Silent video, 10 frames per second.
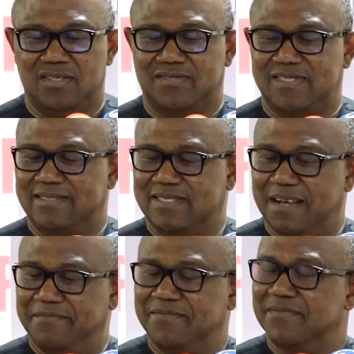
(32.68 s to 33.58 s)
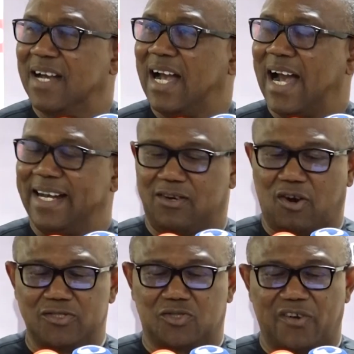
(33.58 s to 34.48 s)
system and the
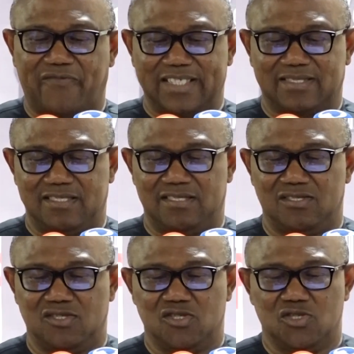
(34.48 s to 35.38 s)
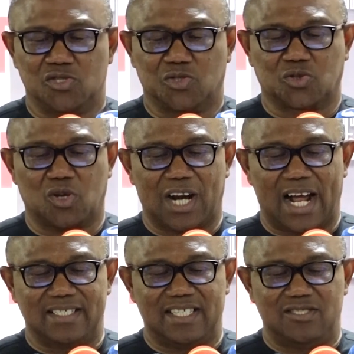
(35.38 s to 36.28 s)
controversy
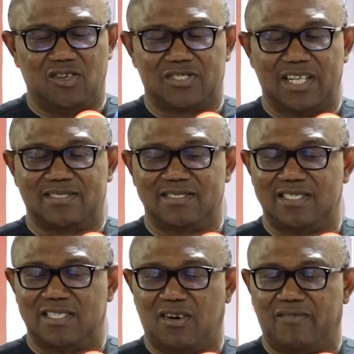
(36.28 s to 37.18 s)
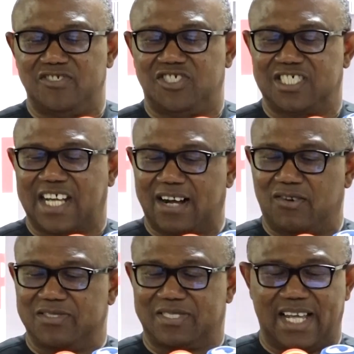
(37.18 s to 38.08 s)
surrounding the authenticity of the
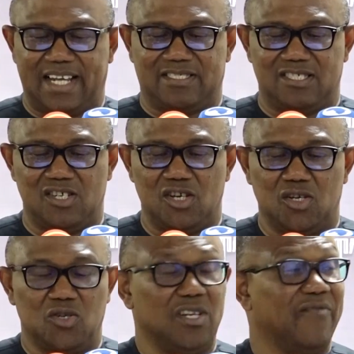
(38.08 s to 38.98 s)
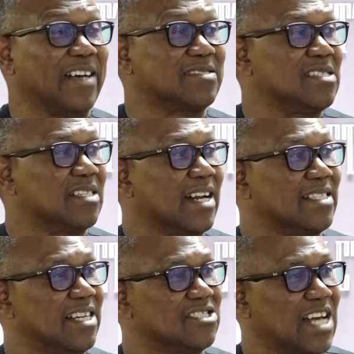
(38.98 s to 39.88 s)
Chicago State University
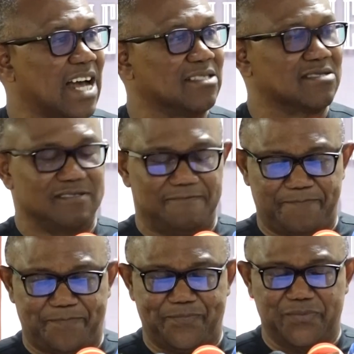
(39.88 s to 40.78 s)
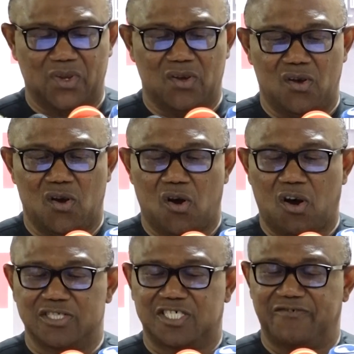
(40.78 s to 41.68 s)
credentials
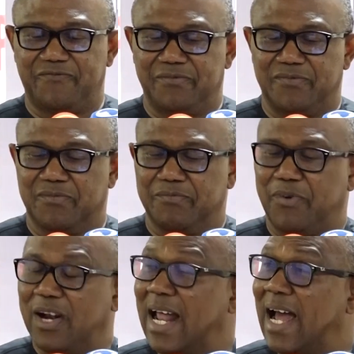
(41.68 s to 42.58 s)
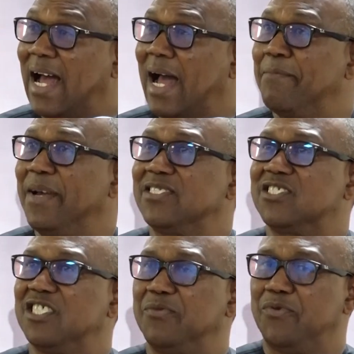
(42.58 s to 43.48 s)
of Chief Bola
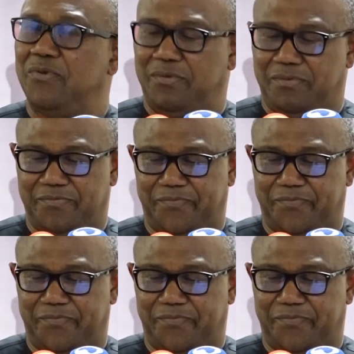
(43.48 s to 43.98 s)
Tinubu,